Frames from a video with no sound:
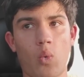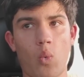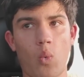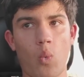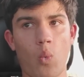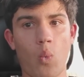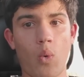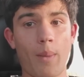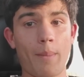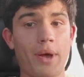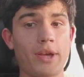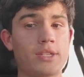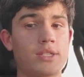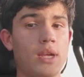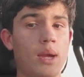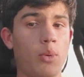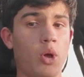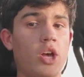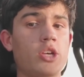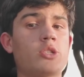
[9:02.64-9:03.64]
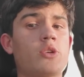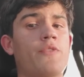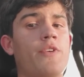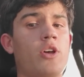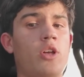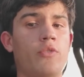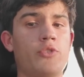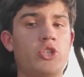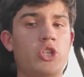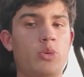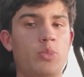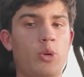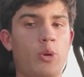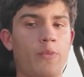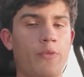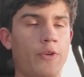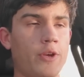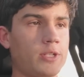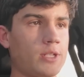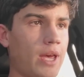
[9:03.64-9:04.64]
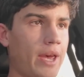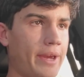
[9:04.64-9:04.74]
when my stabilizer fell off at Jeep Haverfest,